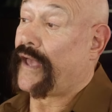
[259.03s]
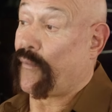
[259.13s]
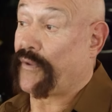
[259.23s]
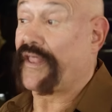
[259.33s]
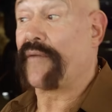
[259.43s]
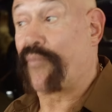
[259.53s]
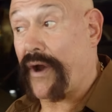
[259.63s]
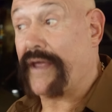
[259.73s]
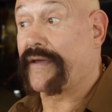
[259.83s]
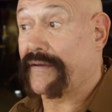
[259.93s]
and when they
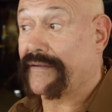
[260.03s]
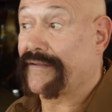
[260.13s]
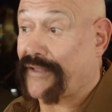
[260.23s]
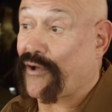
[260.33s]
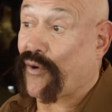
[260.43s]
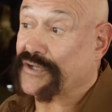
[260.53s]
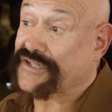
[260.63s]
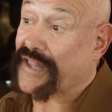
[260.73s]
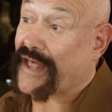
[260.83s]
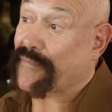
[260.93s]
break, they
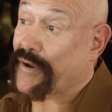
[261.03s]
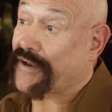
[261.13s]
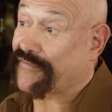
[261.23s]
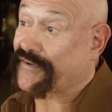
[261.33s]
cost a lot of money to